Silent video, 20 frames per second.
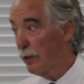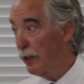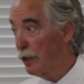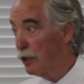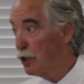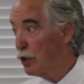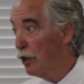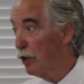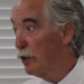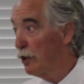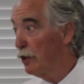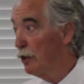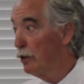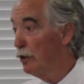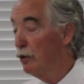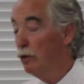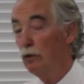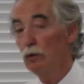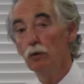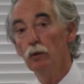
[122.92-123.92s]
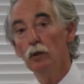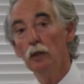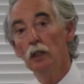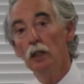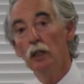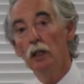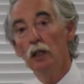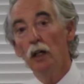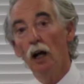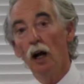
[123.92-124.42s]
going to show you
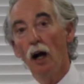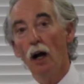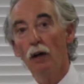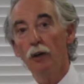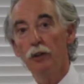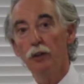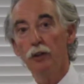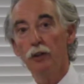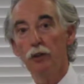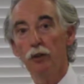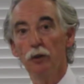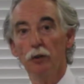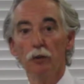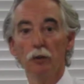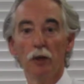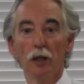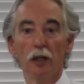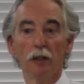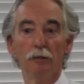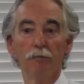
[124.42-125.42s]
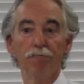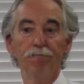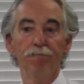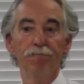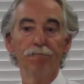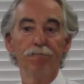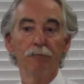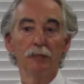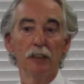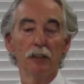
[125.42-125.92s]
how to do
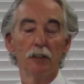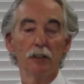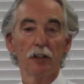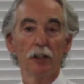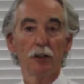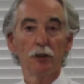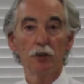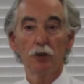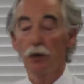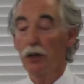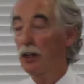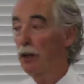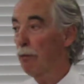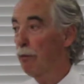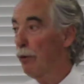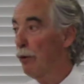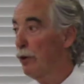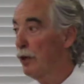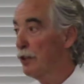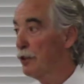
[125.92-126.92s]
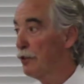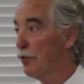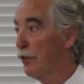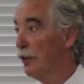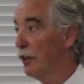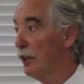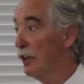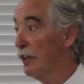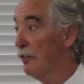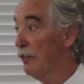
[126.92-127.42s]
the trigger points for
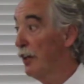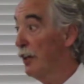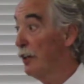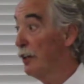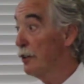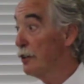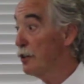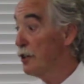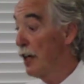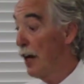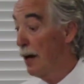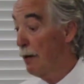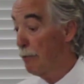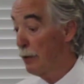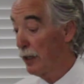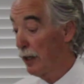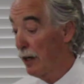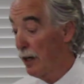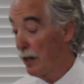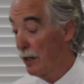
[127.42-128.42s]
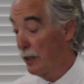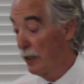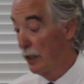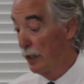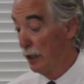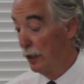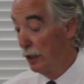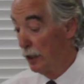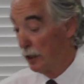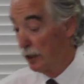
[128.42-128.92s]
the levator scapulae.
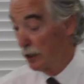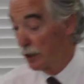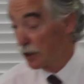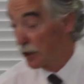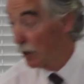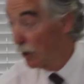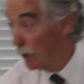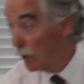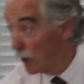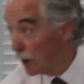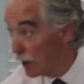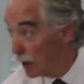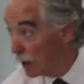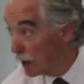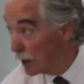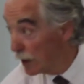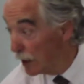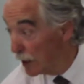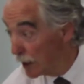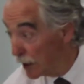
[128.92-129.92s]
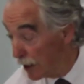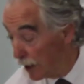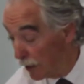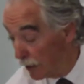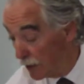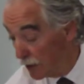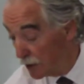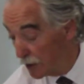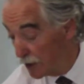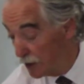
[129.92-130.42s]
So,
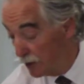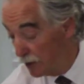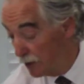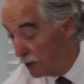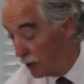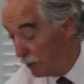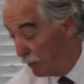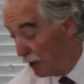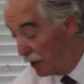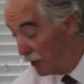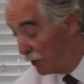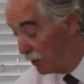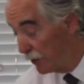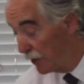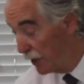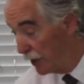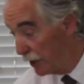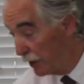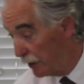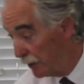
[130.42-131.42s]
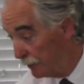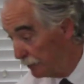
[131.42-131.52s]
Carolyn, can you come on over here?